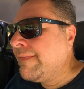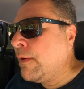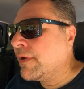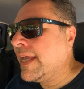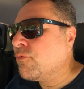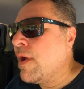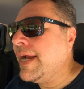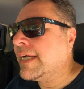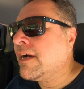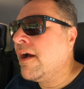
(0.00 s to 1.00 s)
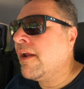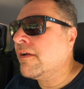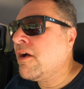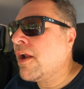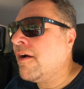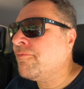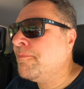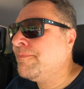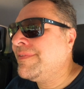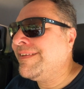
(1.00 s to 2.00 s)
they were getting ready to cut off
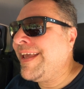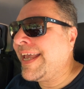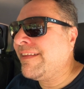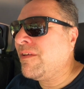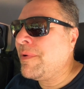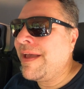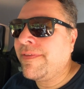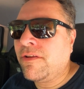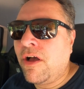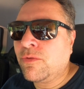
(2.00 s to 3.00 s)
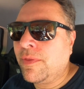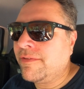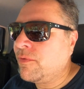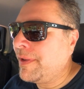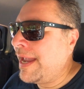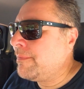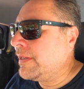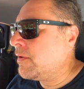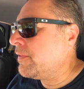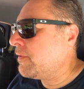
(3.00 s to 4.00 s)
the tickets, and we have the dogs with us, so we can't
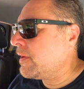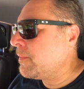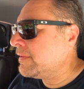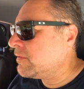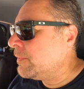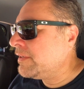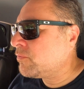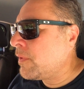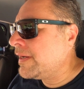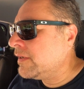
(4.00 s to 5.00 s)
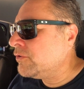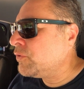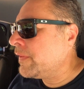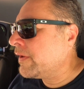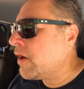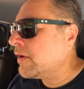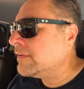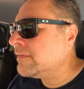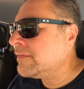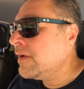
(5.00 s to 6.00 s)
really go in there anyway. So we just wanted to enjoy the
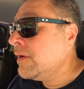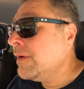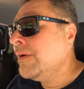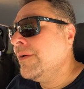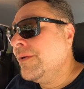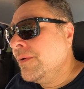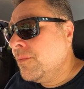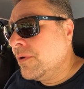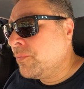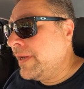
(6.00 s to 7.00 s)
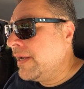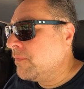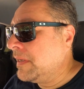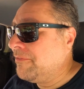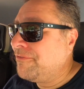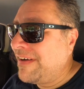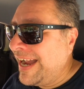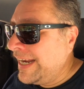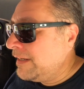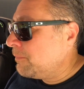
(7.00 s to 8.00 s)
gardens, which we didn't really
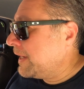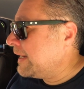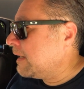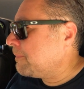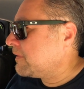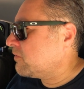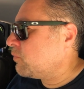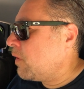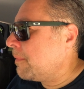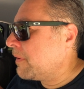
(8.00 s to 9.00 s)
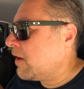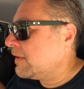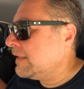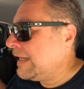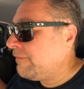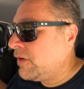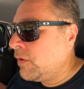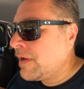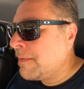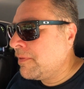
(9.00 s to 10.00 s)
find. We ended up at the Swamp Garden. If you
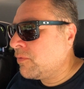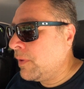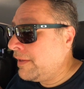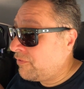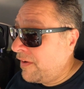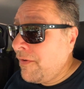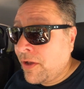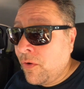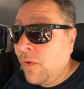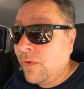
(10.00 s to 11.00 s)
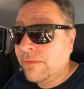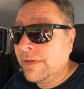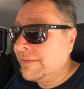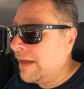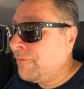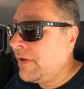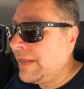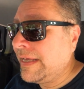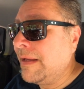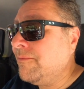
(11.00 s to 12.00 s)
do come to this way, it's very cool.
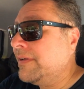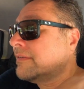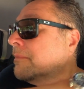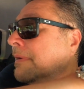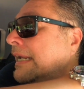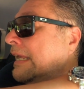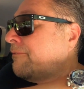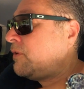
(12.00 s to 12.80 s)
Definitely come visit. But